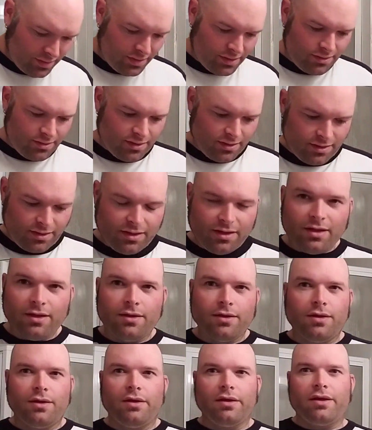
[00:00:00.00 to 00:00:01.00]
side,
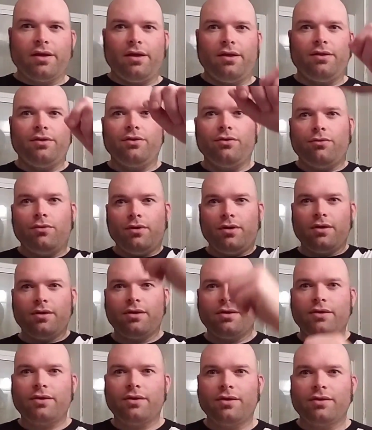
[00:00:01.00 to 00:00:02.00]
got a new
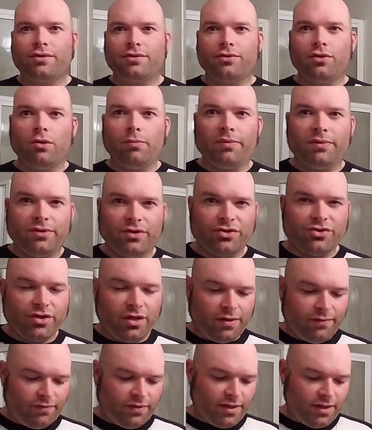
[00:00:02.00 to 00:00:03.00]
soap in the
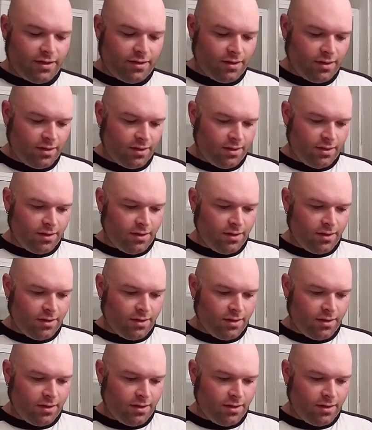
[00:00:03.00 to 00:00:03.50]
Shave Den.